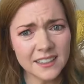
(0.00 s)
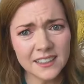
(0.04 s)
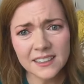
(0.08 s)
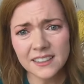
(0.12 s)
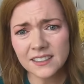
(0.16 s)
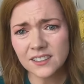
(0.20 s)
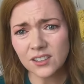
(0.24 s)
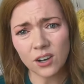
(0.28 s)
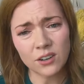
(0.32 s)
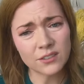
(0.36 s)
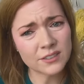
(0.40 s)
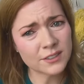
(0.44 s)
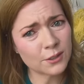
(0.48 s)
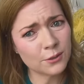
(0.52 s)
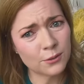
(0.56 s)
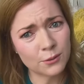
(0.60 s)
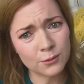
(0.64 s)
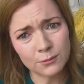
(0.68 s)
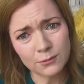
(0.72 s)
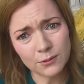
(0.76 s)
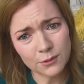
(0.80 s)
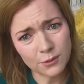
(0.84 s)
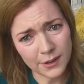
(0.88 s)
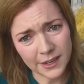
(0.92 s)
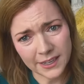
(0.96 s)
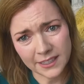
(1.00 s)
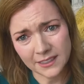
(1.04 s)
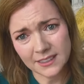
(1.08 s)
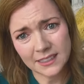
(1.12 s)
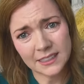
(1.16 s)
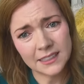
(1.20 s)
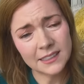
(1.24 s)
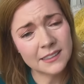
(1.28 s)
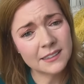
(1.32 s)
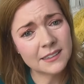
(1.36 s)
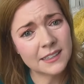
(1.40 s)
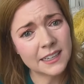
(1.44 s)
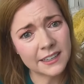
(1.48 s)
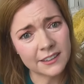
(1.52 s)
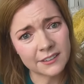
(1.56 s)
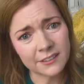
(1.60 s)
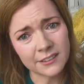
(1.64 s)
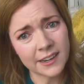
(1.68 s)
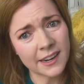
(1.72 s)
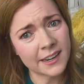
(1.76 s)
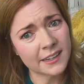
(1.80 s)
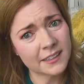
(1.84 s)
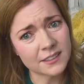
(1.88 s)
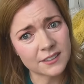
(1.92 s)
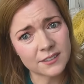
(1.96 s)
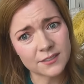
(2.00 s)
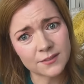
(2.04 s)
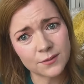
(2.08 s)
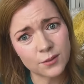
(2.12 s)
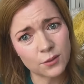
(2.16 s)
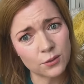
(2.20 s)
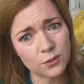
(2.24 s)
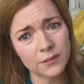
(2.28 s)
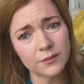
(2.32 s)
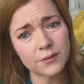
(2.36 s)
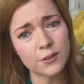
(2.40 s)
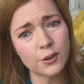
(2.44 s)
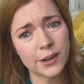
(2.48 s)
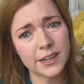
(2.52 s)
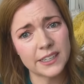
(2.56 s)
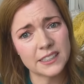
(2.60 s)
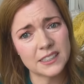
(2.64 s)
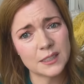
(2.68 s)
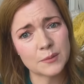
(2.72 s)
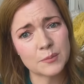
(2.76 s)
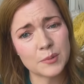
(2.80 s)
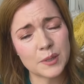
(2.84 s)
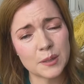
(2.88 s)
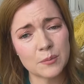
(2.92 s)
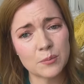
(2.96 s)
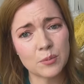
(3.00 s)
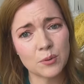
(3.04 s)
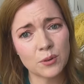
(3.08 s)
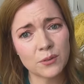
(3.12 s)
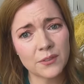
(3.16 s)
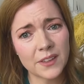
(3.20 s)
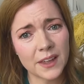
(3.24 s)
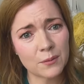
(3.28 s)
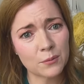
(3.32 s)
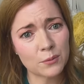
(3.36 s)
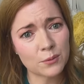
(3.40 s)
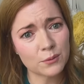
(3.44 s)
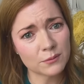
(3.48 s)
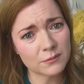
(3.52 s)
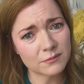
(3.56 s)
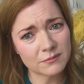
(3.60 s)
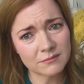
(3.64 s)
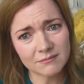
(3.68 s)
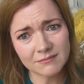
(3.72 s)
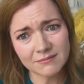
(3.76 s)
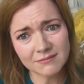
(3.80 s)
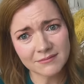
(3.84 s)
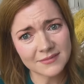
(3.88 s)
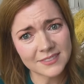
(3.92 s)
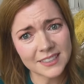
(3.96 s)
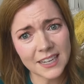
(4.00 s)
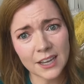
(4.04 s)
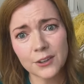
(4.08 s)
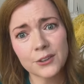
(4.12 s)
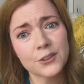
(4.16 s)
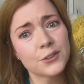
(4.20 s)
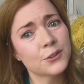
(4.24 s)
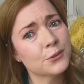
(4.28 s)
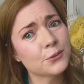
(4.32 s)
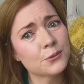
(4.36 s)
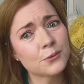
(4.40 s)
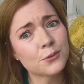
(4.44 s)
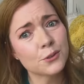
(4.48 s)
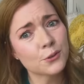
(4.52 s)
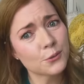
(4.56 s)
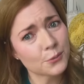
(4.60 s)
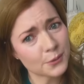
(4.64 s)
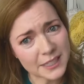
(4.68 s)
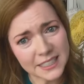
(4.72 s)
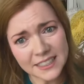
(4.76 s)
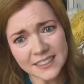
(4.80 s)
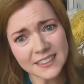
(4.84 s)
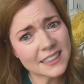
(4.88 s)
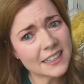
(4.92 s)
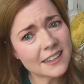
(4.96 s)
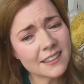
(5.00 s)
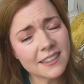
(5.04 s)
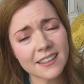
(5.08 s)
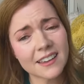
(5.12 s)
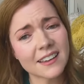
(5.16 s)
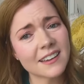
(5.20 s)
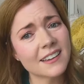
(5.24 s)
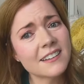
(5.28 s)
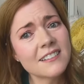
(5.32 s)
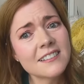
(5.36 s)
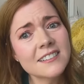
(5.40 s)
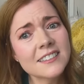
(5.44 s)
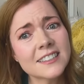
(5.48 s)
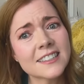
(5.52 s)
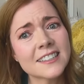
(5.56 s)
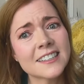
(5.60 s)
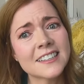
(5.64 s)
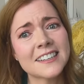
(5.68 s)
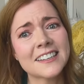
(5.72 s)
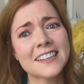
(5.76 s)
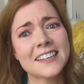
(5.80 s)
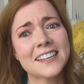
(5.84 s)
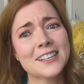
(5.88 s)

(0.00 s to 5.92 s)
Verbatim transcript: is also crazy. The internet is full of crazy people that will tell you crazy things.